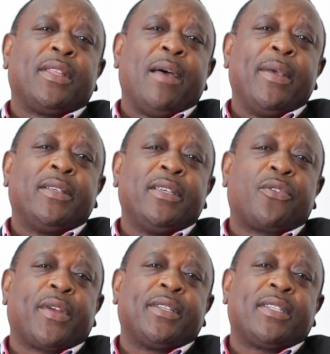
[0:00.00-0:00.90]
the amazing
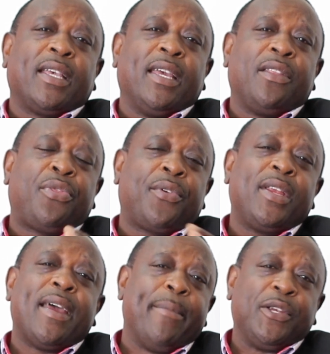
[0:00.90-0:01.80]
grace in
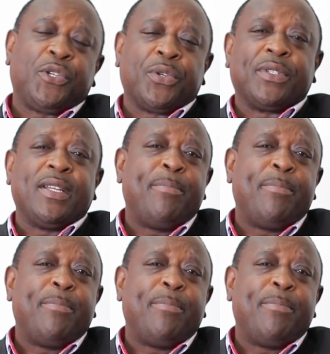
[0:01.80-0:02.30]
three dimensions.